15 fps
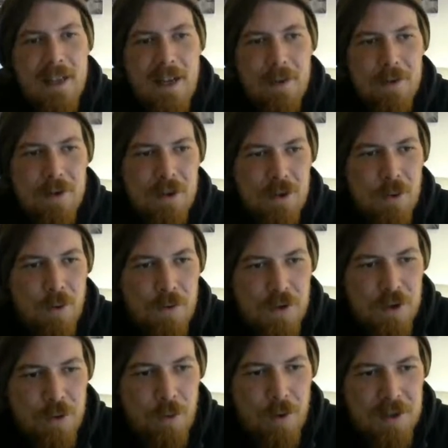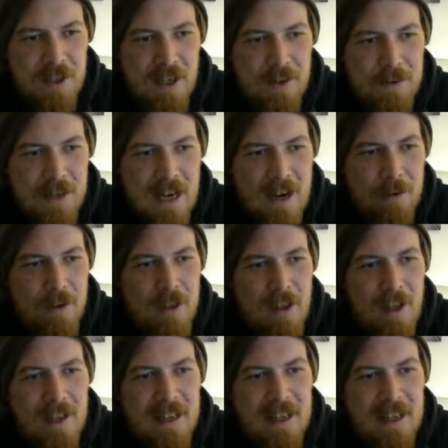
now to sort ourselves out and